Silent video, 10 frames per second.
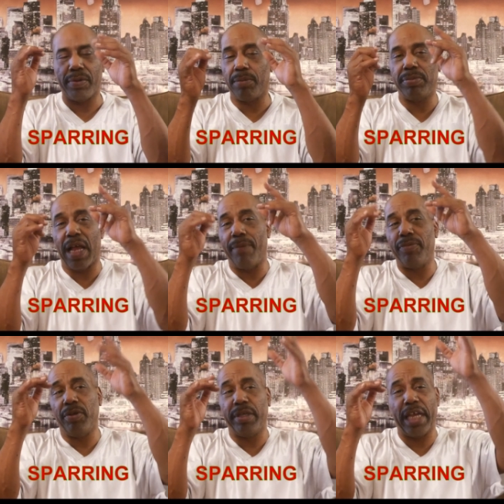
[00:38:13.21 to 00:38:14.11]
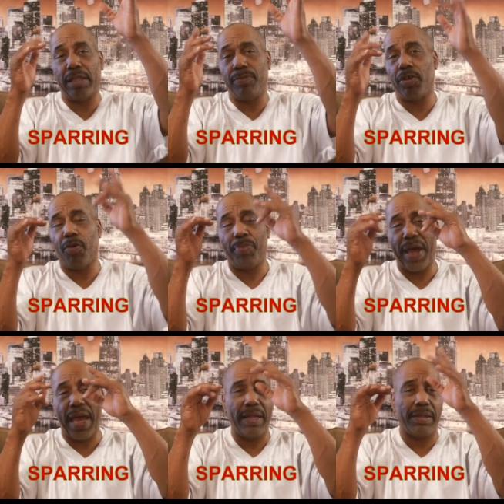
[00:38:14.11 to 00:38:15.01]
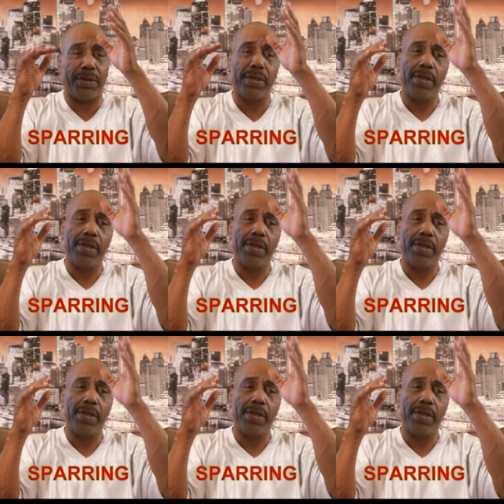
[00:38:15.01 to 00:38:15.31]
Sometimes you can catch him go past, or,